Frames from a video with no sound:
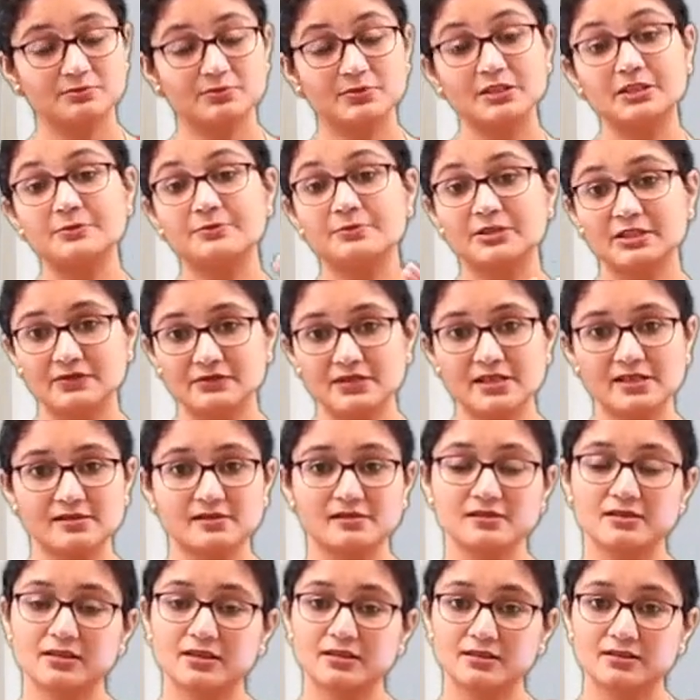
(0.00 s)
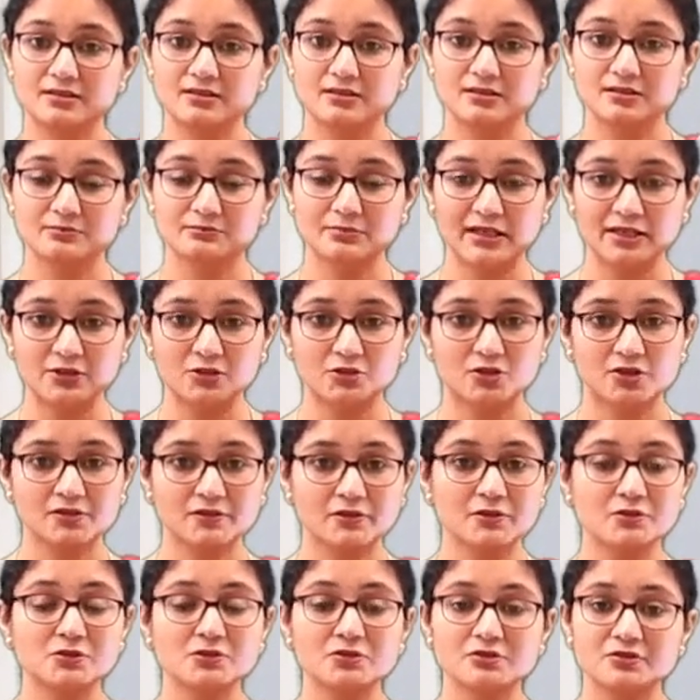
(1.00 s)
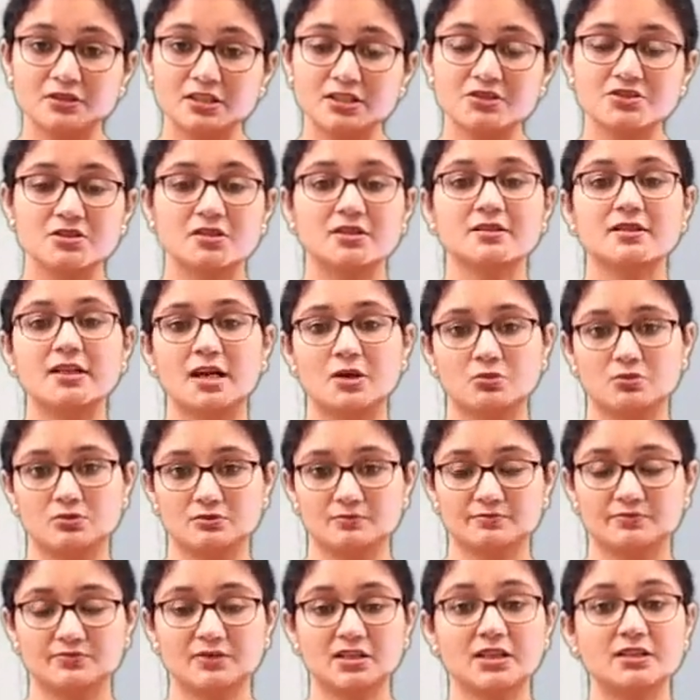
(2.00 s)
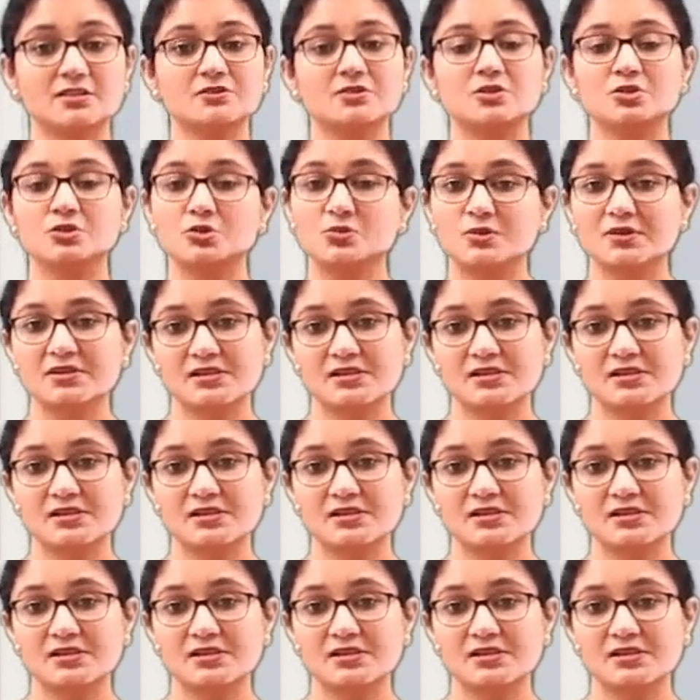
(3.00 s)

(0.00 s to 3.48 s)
it prevents the microorganism to reach down, that is the lower